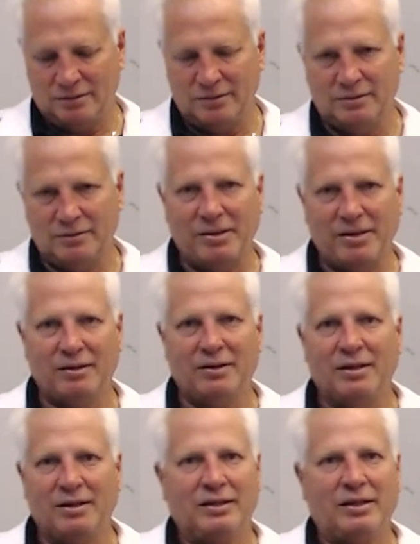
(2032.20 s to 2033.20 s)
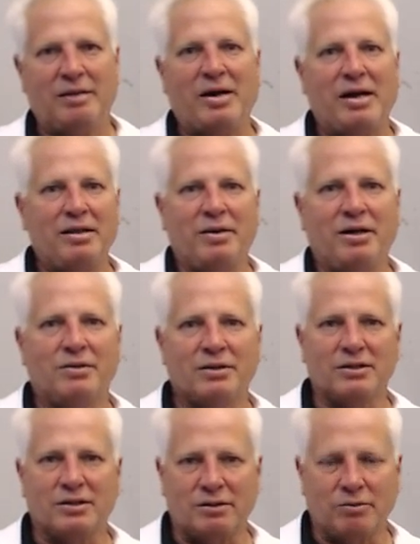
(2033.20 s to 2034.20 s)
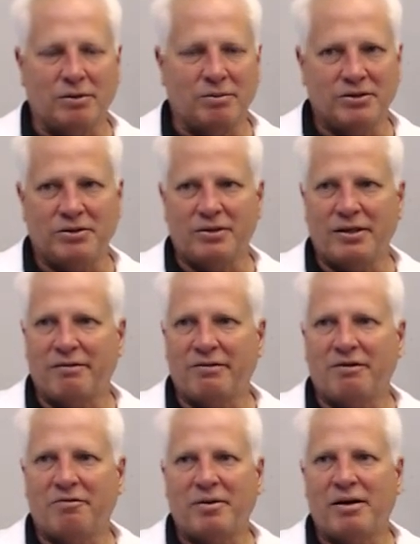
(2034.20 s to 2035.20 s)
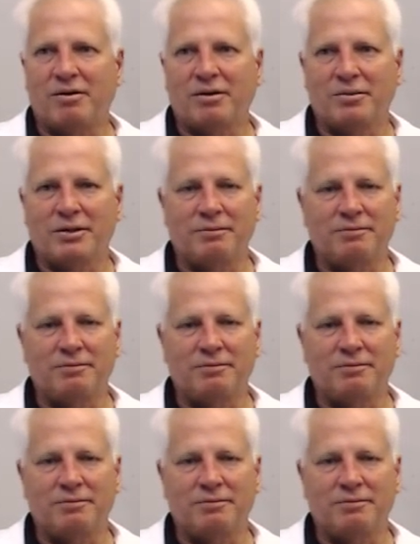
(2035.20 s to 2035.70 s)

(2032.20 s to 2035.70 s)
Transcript: matter, they buy the big ones because they want to make sure they have enough power, but